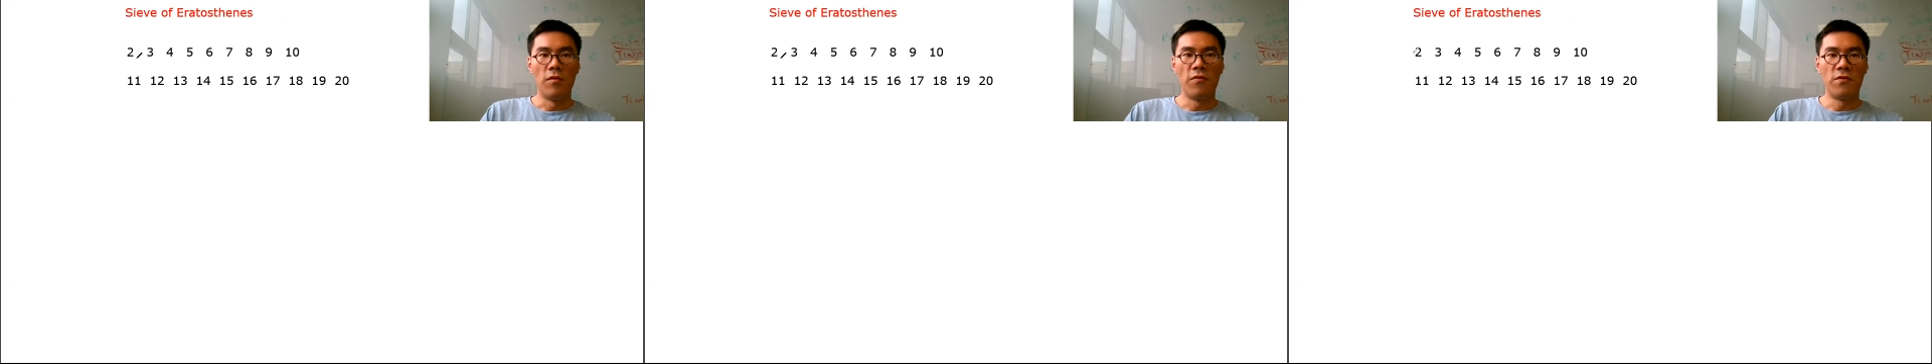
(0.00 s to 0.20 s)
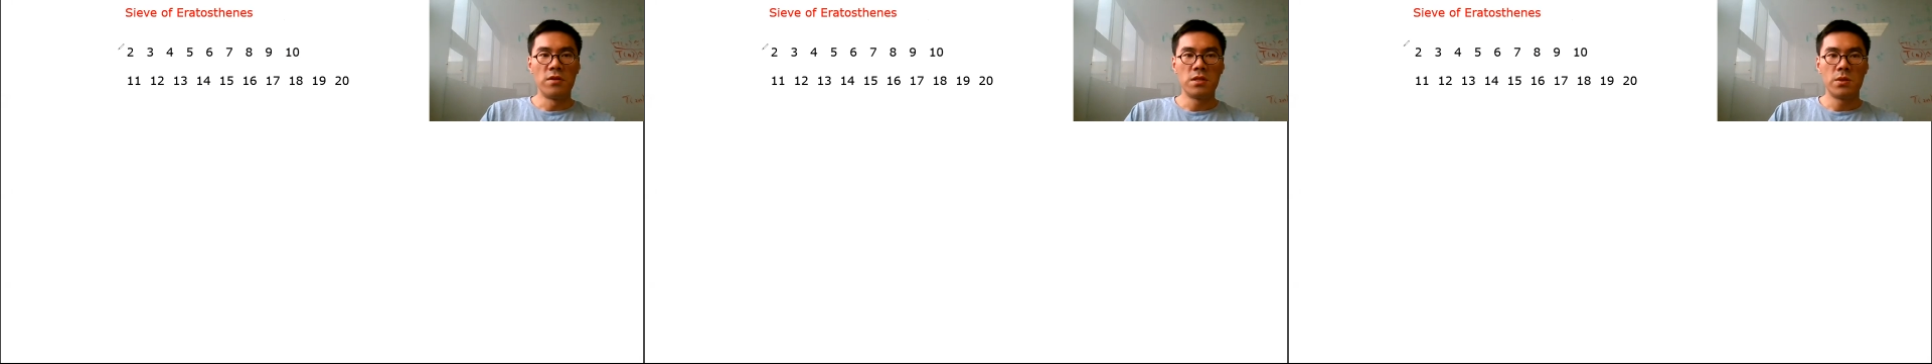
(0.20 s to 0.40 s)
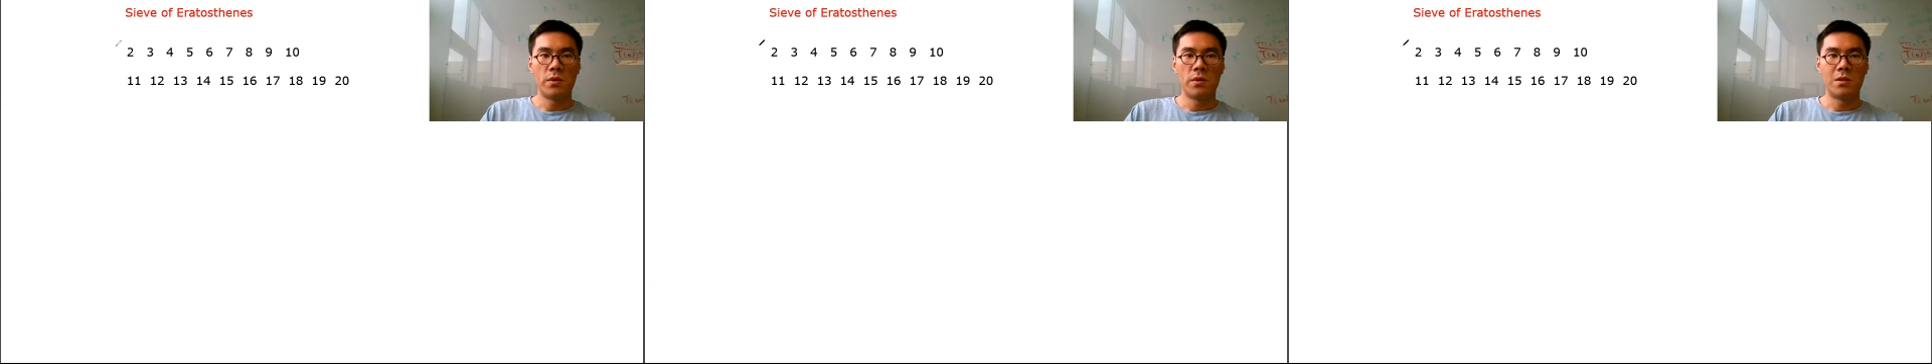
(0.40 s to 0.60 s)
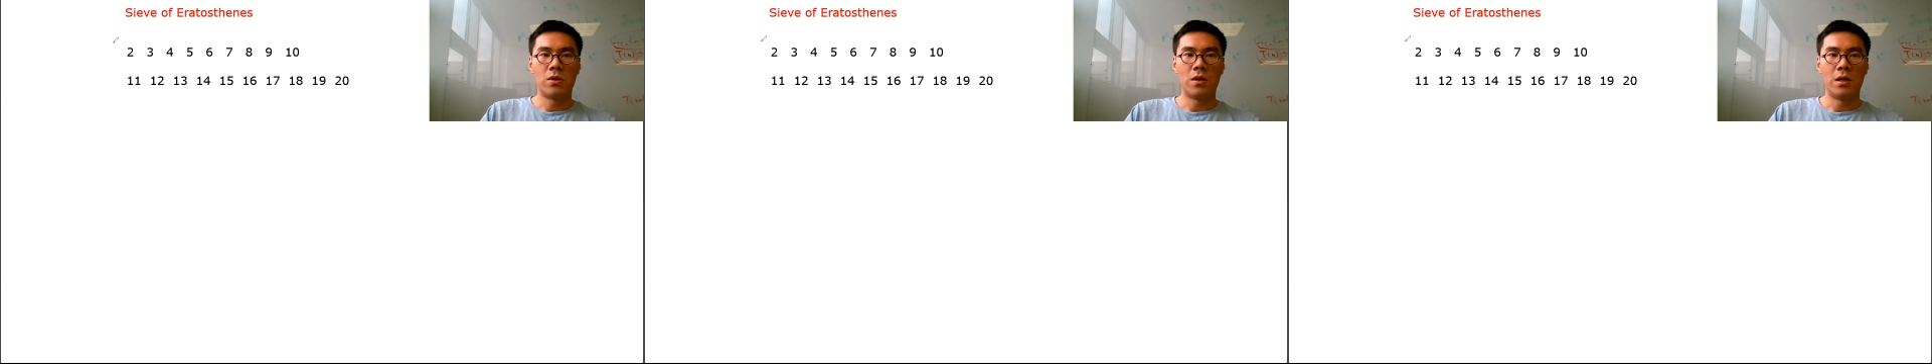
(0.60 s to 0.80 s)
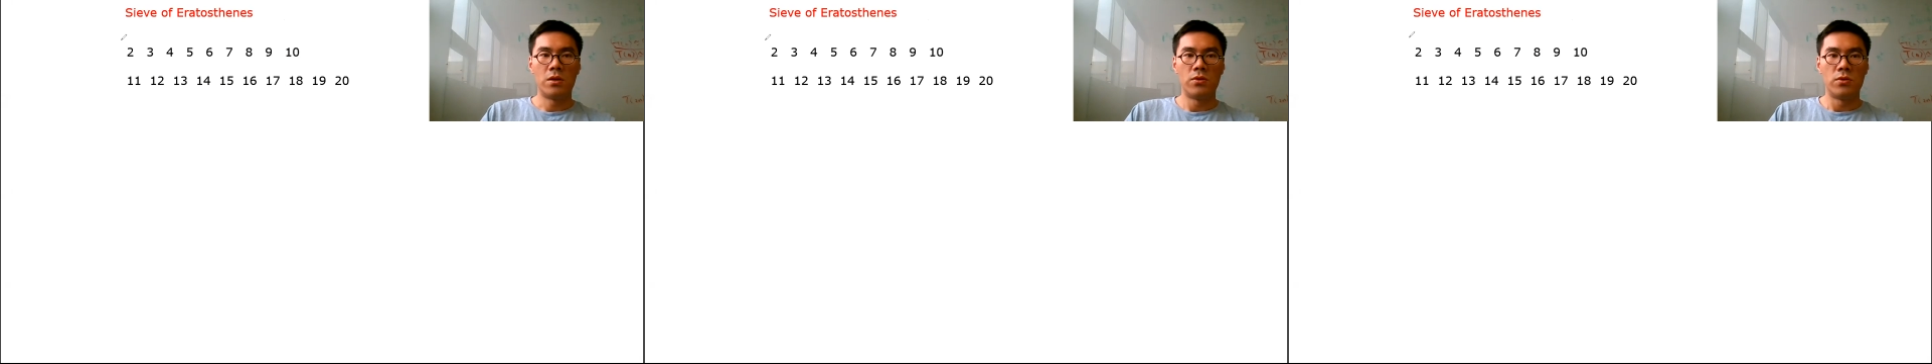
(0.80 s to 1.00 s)
Firstly, we
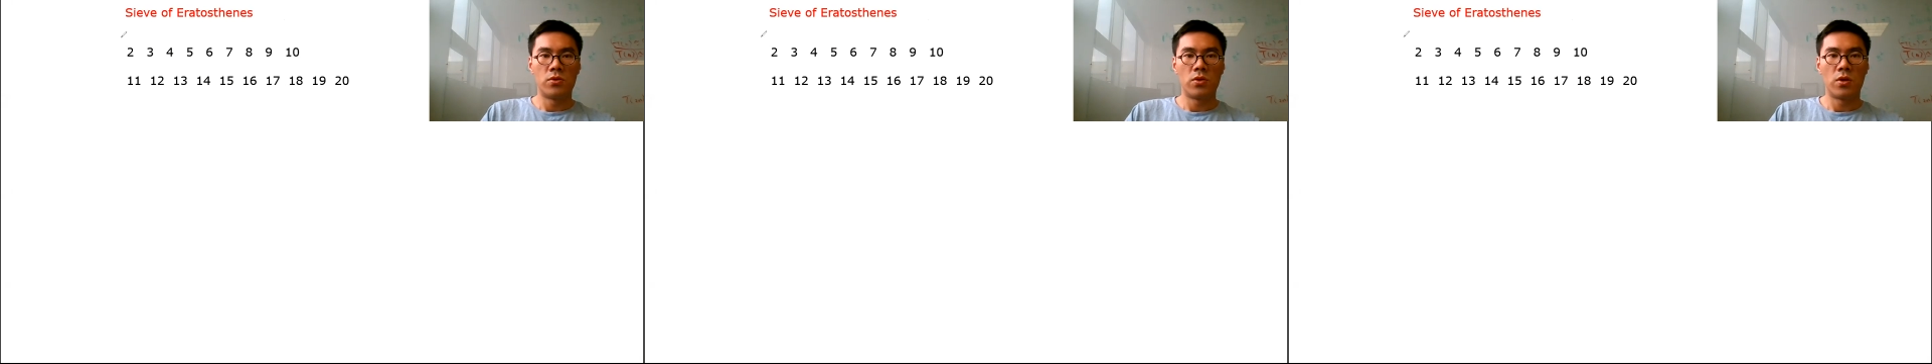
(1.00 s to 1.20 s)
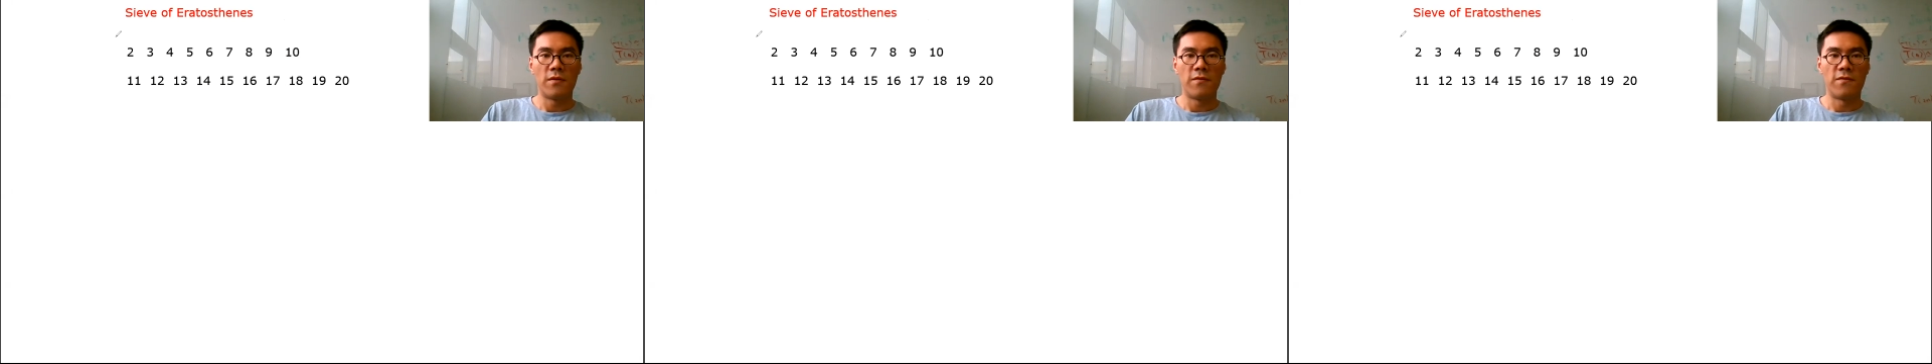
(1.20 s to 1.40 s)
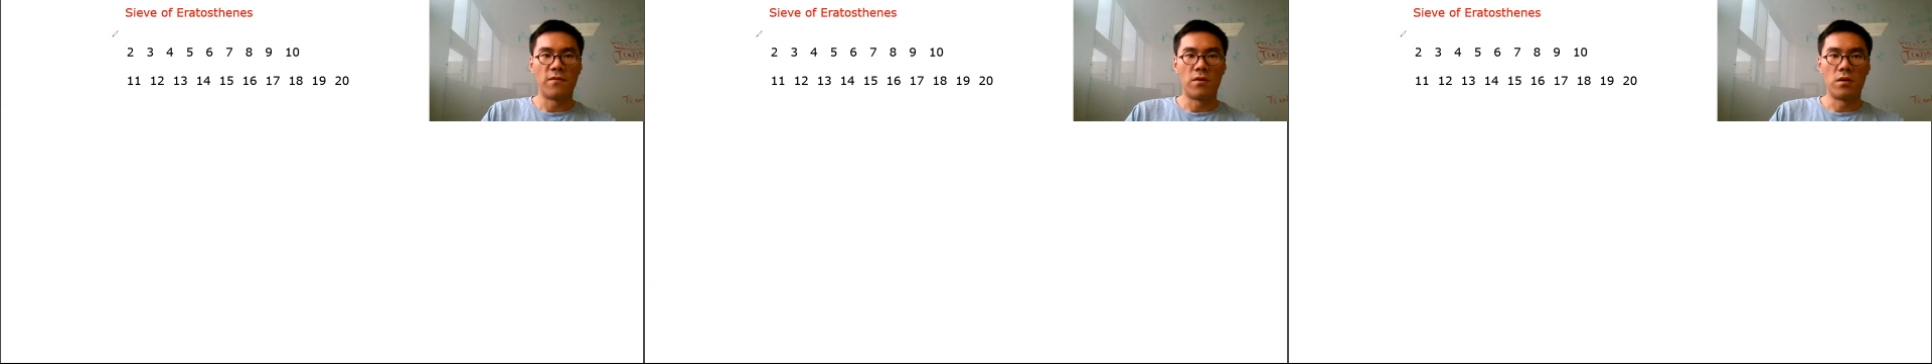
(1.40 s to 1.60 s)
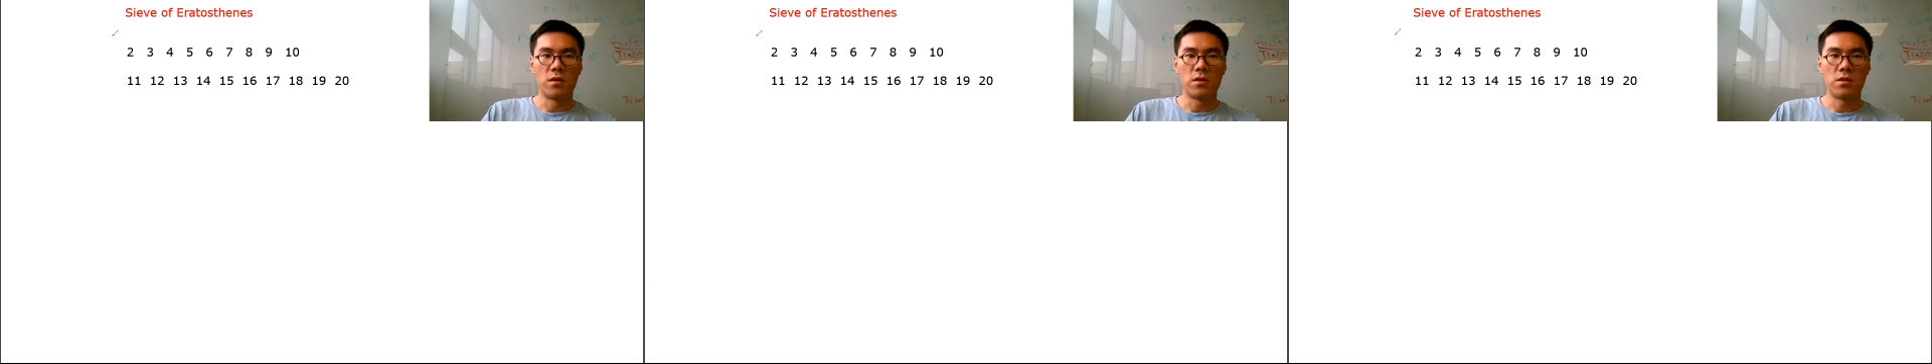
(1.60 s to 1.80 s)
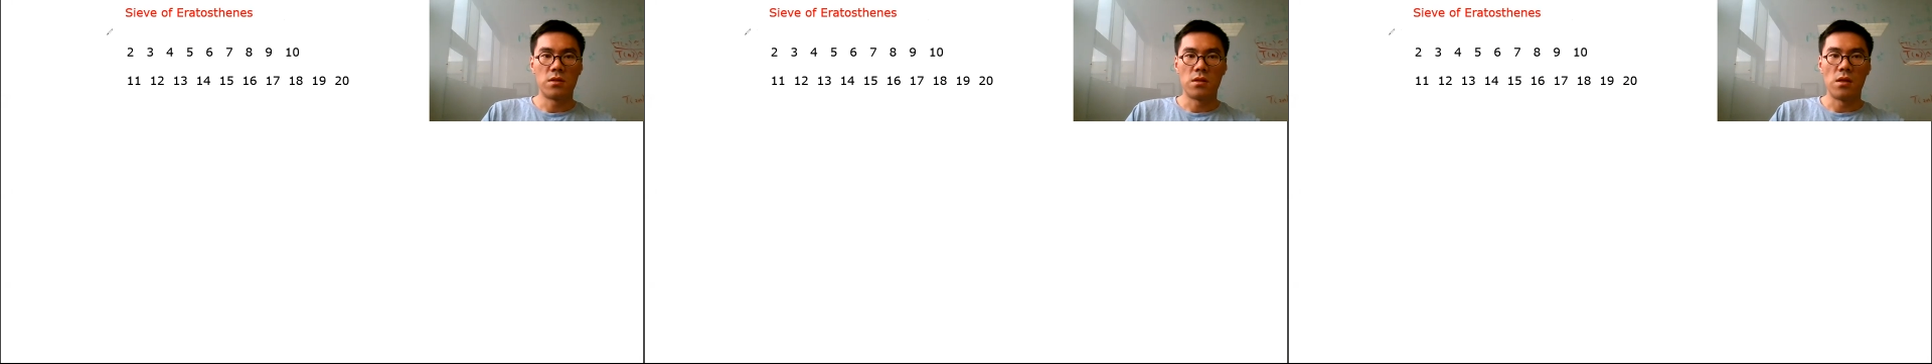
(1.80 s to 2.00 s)
try to
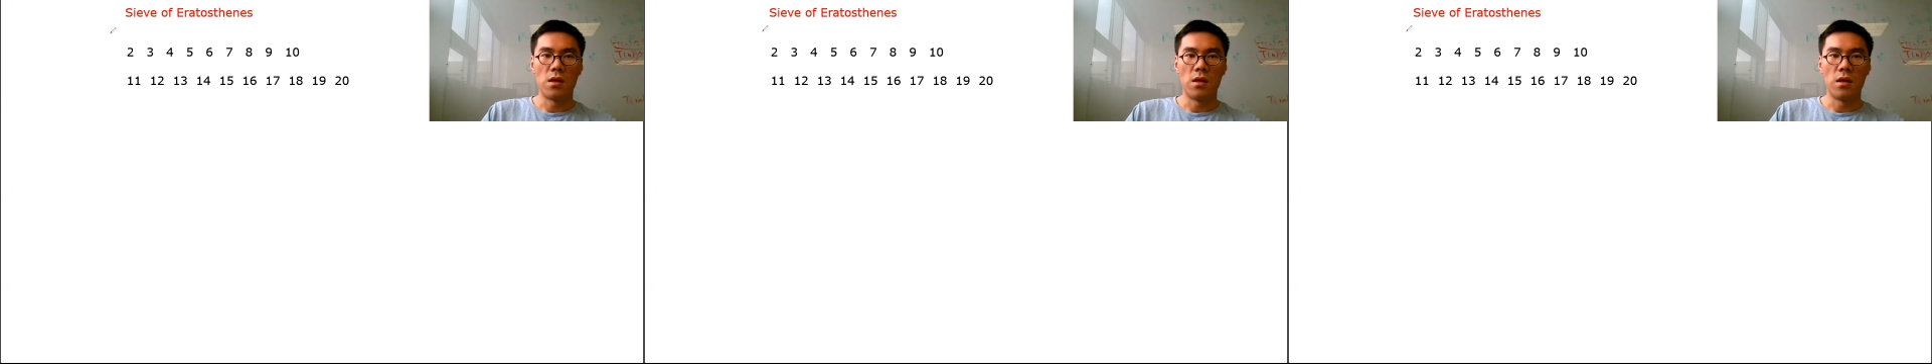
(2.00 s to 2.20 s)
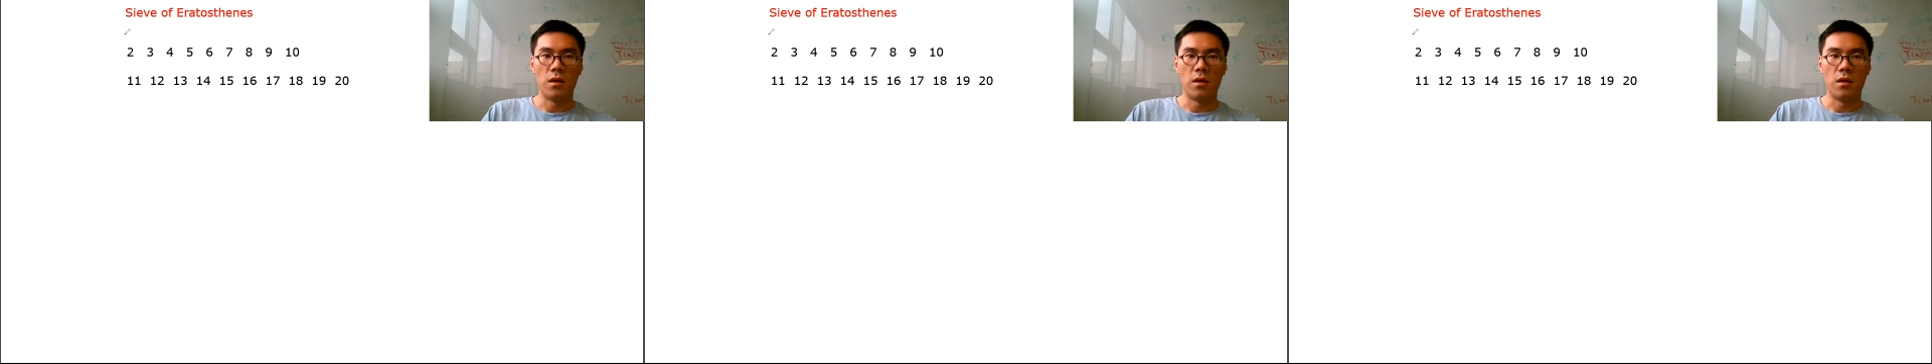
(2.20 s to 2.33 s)
traverse